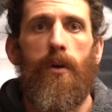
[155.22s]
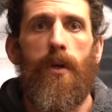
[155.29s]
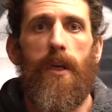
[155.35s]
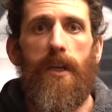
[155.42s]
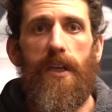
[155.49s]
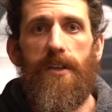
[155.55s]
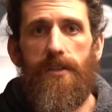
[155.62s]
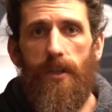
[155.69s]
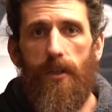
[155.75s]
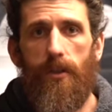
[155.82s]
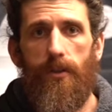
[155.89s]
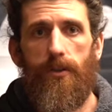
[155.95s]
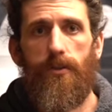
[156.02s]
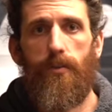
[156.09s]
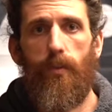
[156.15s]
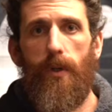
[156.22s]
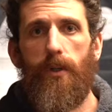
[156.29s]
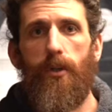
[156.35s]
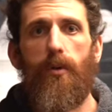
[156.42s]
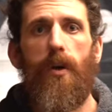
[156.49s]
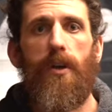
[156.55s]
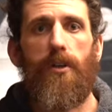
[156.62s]
We
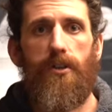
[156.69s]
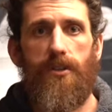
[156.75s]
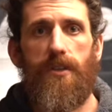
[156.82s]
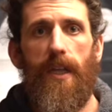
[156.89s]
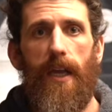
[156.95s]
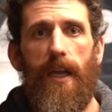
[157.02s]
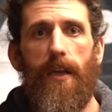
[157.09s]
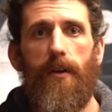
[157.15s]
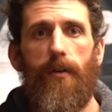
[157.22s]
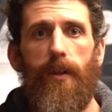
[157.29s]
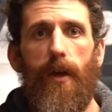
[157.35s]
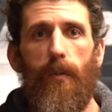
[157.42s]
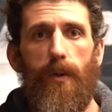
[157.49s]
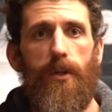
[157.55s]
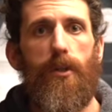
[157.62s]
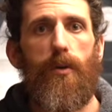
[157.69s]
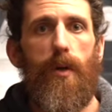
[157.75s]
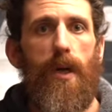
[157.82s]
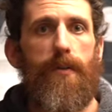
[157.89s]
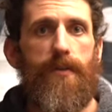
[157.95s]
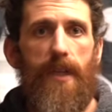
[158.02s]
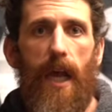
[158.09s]
do understand that we do
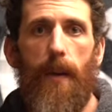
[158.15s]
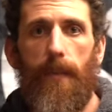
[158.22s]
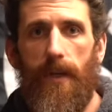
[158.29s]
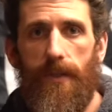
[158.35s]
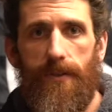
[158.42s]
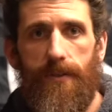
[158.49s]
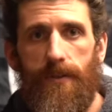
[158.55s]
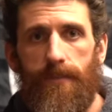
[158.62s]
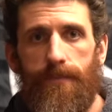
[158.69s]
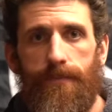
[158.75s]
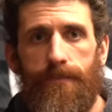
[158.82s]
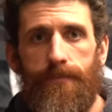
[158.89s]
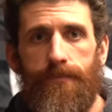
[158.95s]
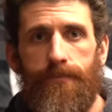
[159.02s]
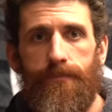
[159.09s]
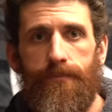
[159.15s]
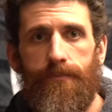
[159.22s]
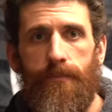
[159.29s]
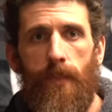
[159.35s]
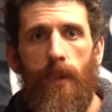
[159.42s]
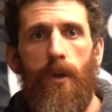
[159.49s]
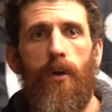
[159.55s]
have dominance,
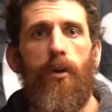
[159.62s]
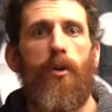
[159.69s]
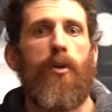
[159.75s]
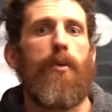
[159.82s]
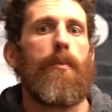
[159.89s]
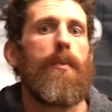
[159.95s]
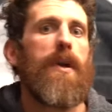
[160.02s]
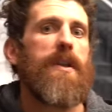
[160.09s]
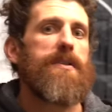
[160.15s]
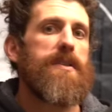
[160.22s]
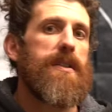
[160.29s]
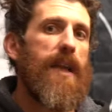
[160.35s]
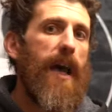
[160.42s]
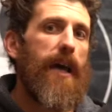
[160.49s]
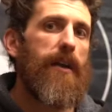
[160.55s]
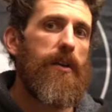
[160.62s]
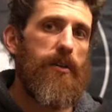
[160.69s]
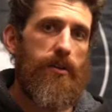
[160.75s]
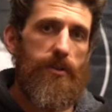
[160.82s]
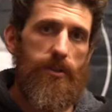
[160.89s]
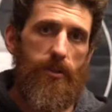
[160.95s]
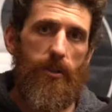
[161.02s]
but it's not
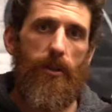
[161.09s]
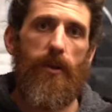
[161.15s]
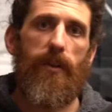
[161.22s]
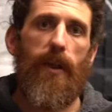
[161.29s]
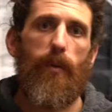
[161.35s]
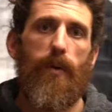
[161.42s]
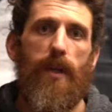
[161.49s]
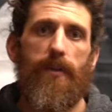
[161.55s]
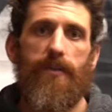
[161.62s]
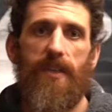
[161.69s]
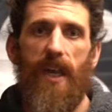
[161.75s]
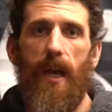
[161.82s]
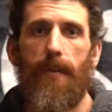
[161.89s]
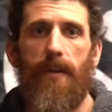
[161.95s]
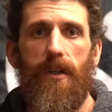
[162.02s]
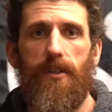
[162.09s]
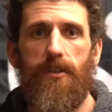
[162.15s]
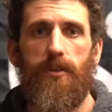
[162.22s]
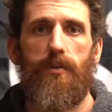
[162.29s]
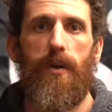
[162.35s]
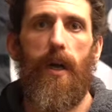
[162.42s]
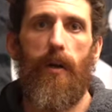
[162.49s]
understood that we have dominance
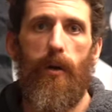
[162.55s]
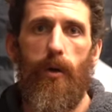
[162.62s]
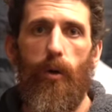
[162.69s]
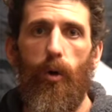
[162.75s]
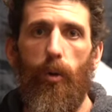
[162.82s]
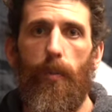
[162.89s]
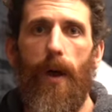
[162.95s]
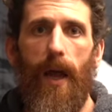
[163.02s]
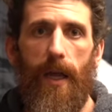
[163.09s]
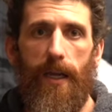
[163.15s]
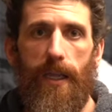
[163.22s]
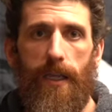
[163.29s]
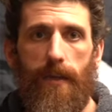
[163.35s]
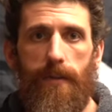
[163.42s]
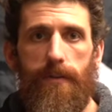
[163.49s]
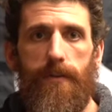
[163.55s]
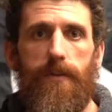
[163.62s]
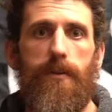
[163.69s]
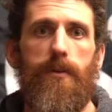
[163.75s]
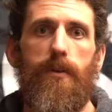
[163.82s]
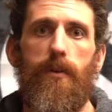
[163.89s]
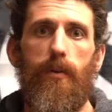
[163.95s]
throughout our whole body
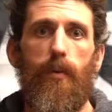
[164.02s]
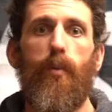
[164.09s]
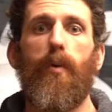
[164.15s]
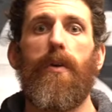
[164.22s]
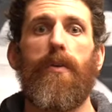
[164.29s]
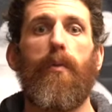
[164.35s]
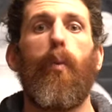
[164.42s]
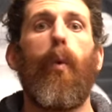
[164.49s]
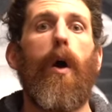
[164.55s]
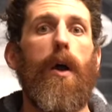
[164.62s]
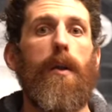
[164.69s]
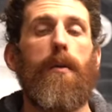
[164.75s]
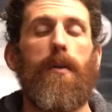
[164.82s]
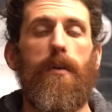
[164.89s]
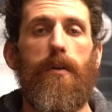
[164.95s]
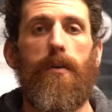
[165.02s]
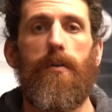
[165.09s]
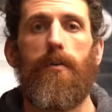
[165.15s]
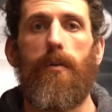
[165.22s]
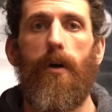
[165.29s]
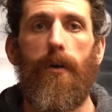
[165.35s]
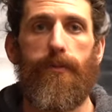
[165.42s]
with one
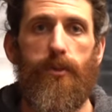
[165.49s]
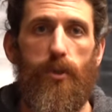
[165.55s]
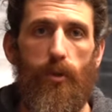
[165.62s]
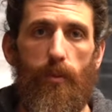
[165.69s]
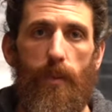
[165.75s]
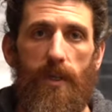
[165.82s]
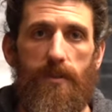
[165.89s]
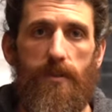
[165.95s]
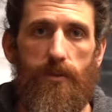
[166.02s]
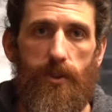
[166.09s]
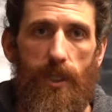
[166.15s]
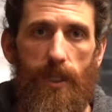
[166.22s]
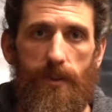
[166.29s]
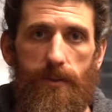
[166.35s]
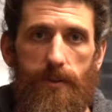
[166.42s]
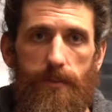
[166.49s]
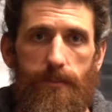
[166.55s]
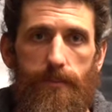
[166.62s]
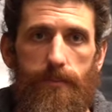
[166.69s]
of two muscle chains.